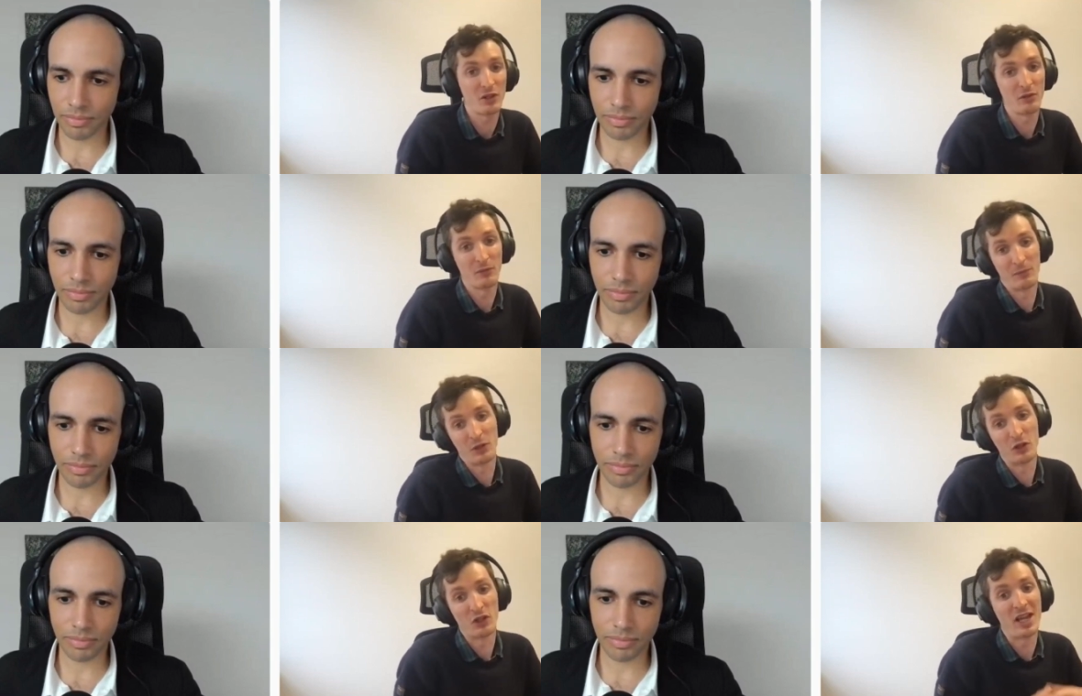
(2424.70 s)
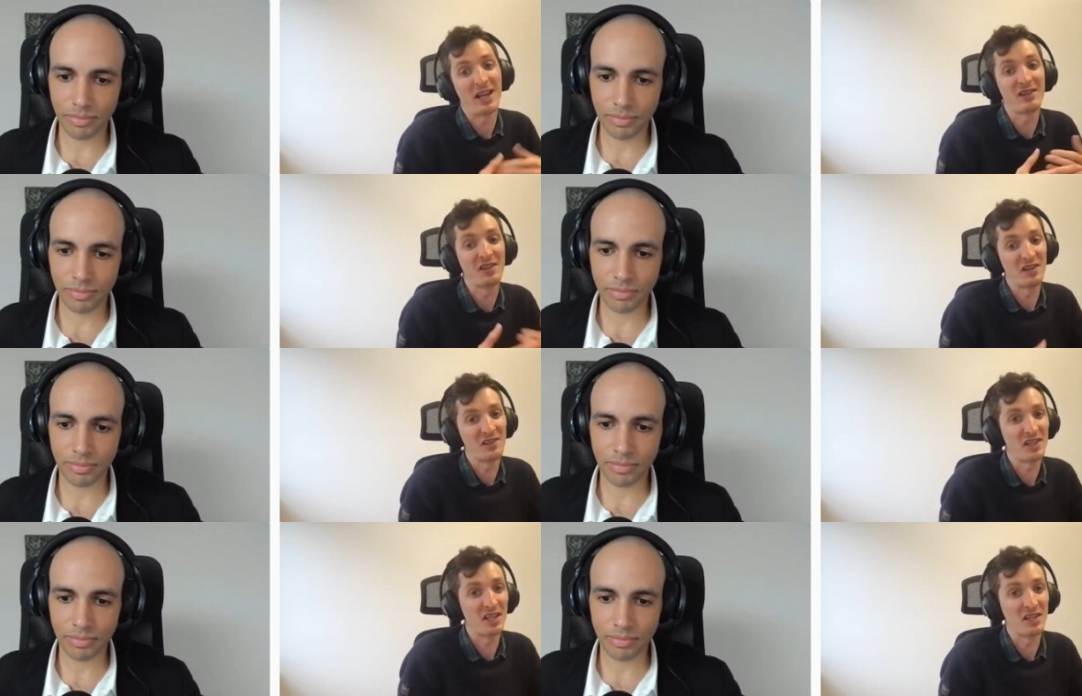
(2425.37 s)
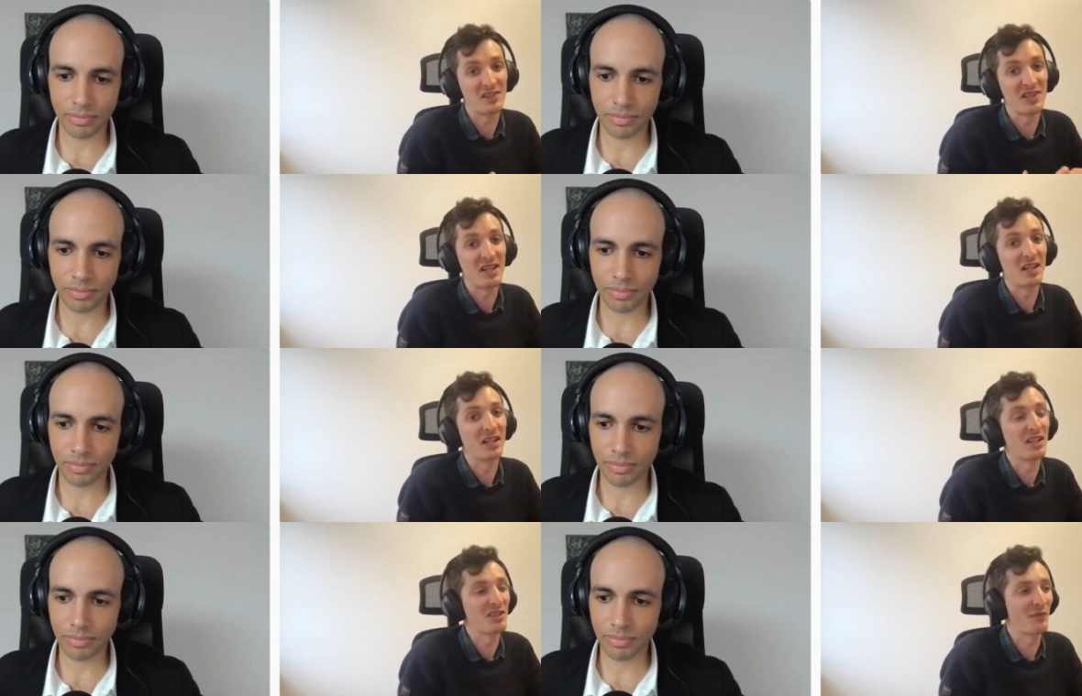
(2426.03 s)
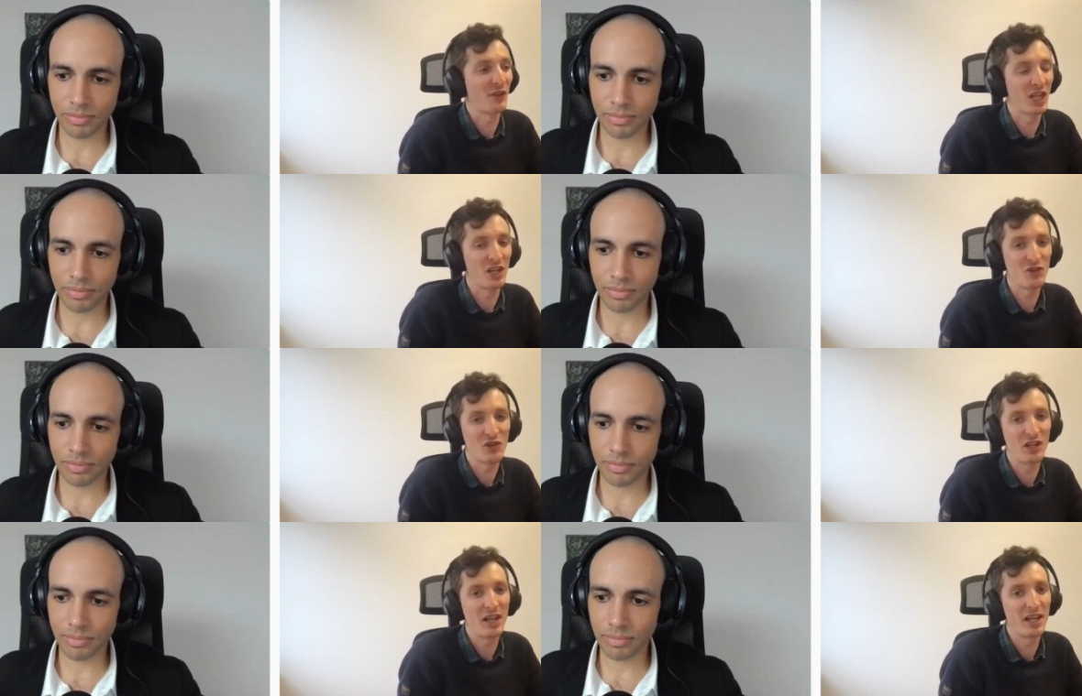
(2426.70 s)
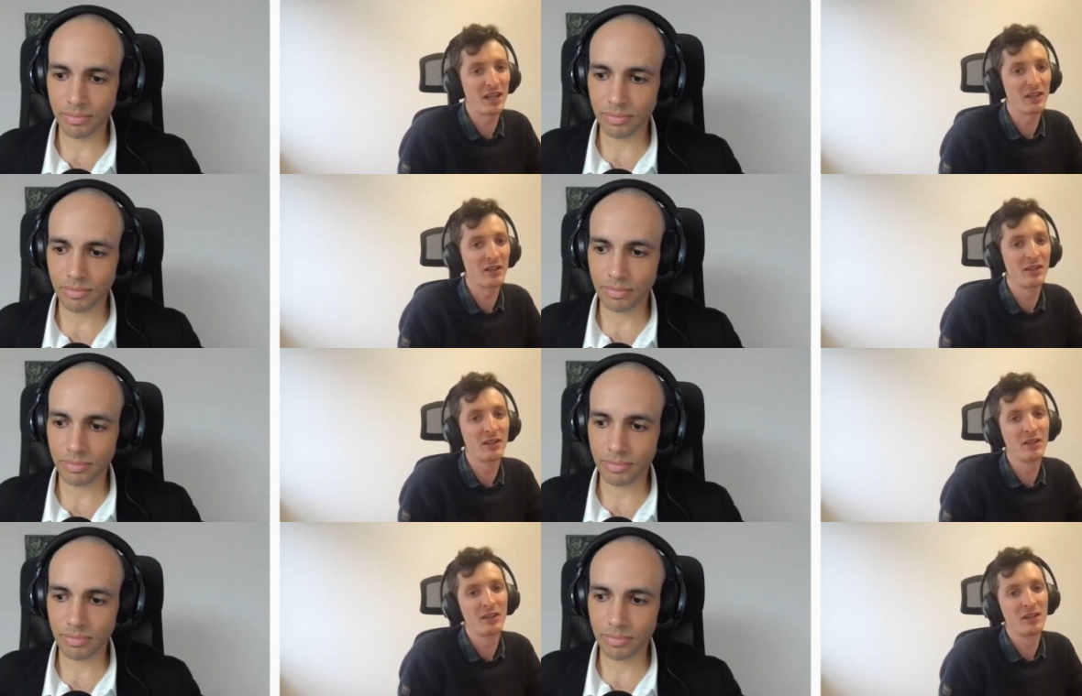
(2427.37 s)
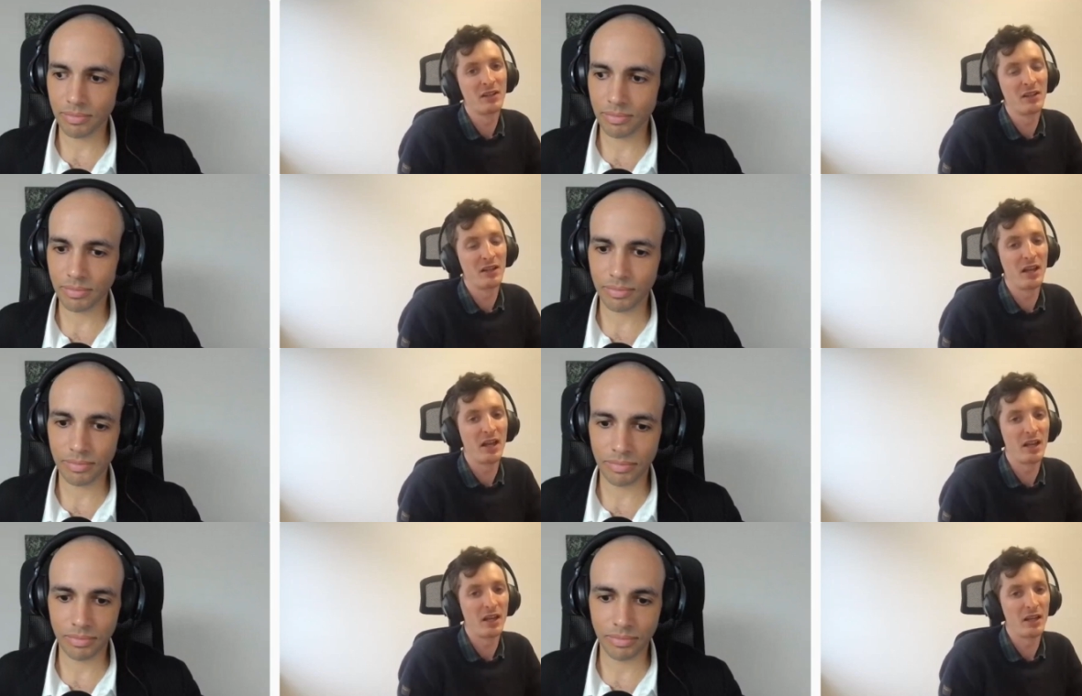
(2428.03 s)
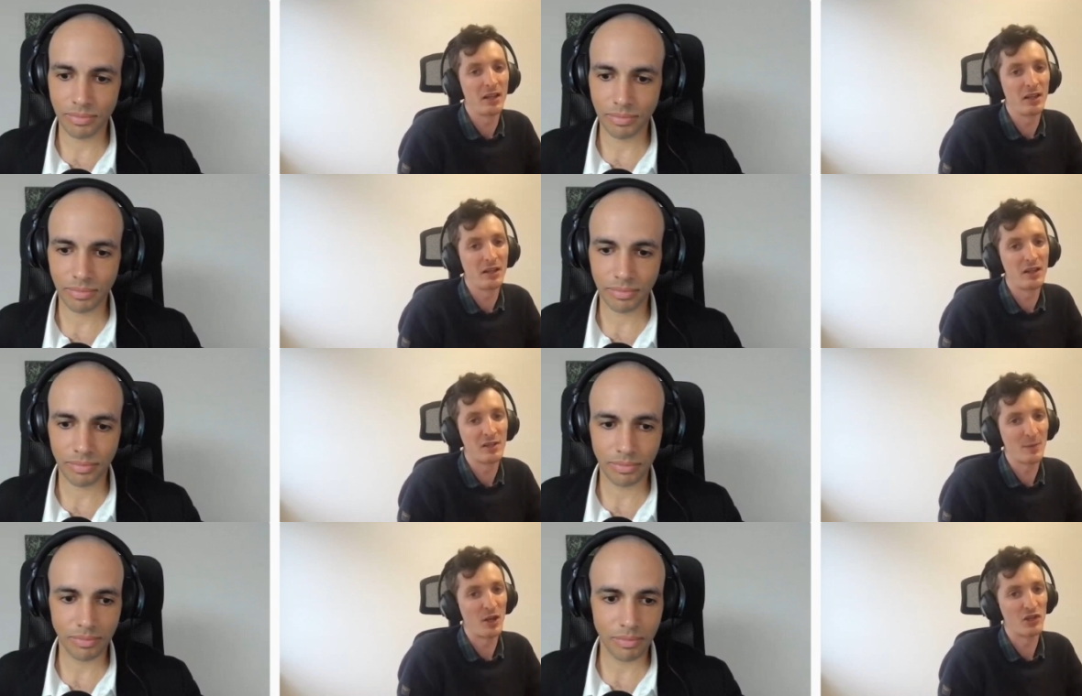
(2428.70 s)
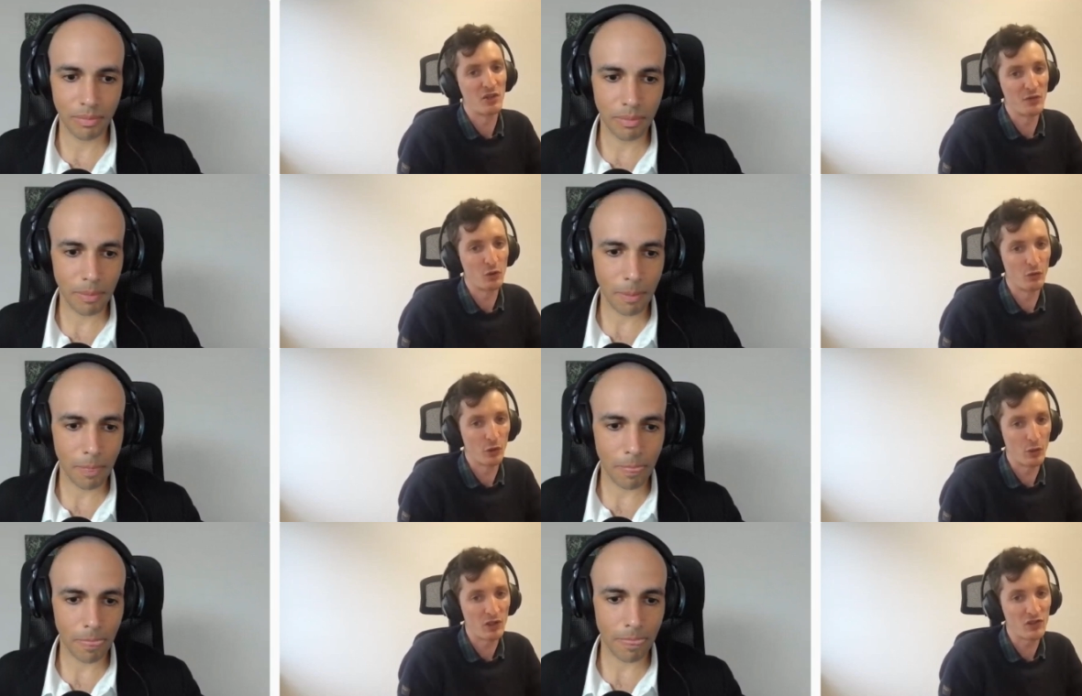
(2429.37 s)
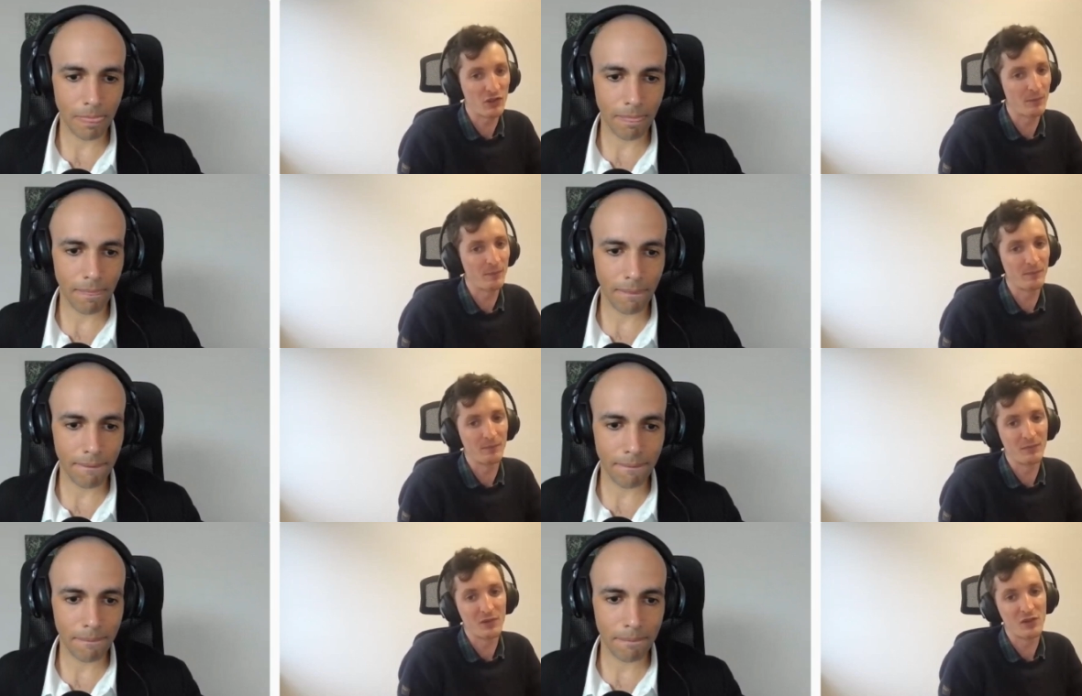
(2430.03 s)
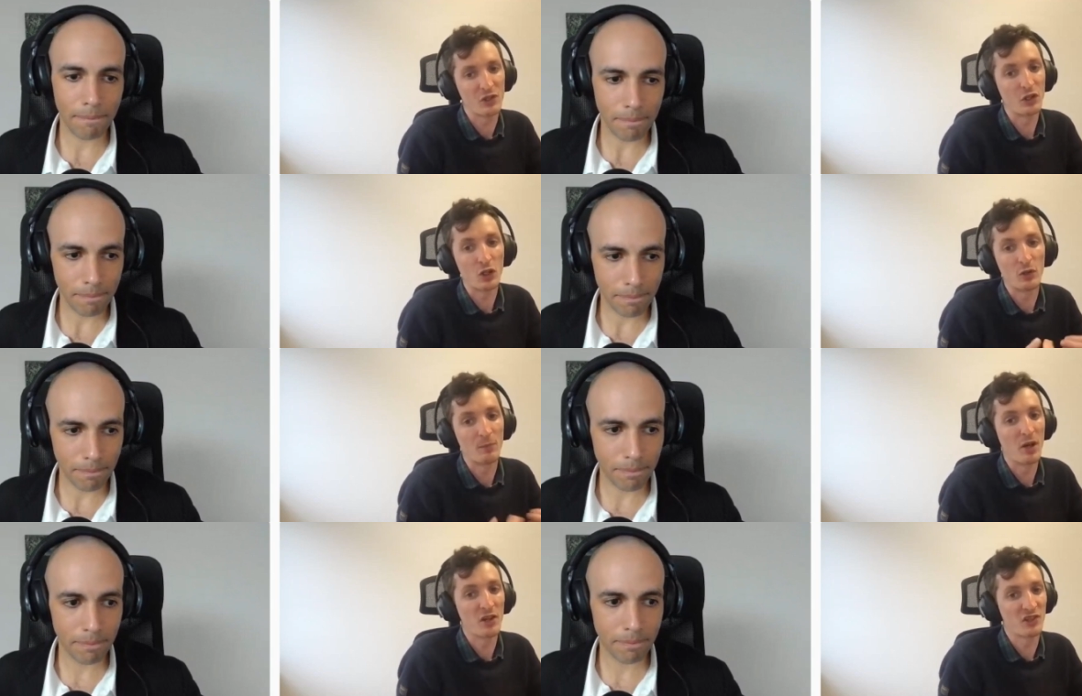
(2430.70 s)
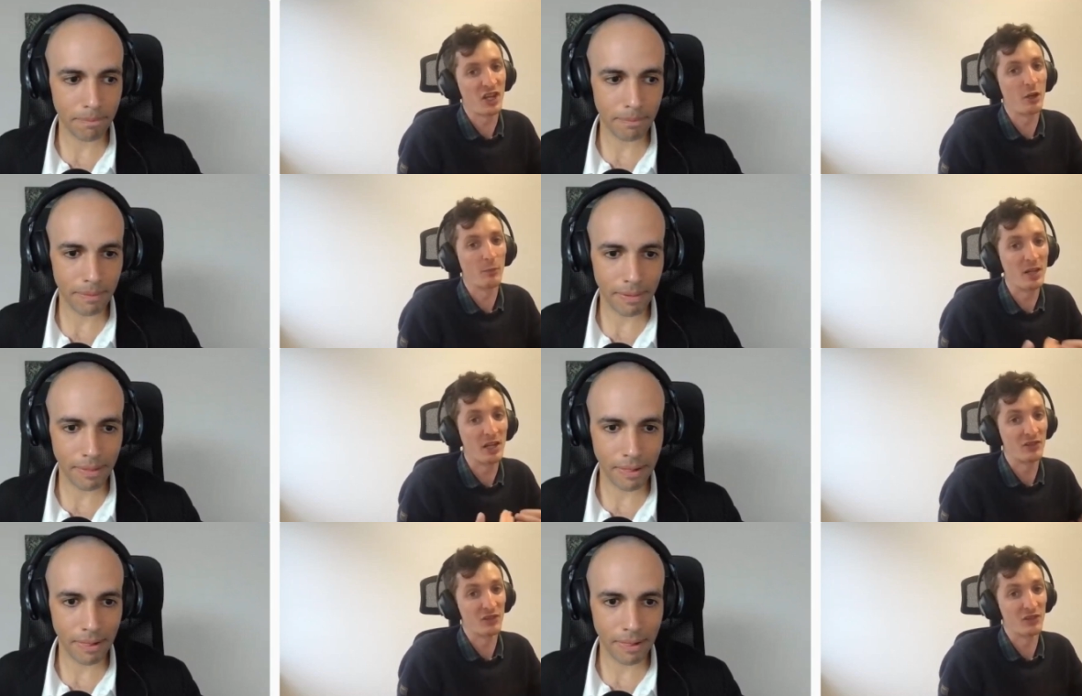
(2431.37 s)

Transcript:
Speaker 1: So you could access the scene classification layer uh, as part of your request. So you could mask out